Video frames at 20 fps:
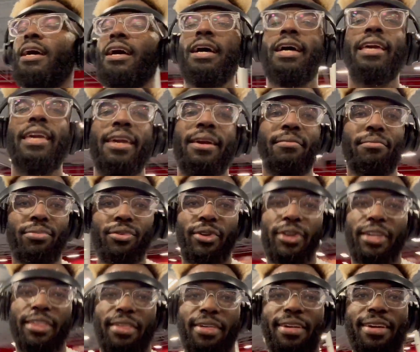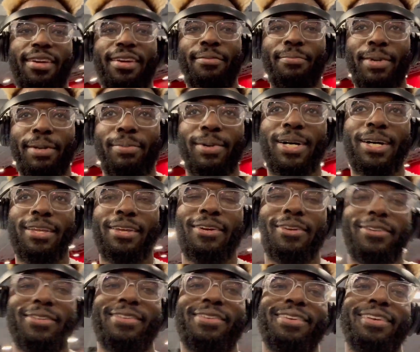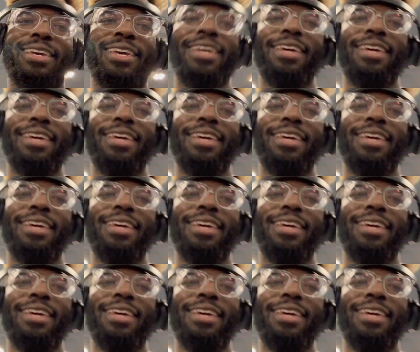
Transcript: I can't breathe. My body hurts.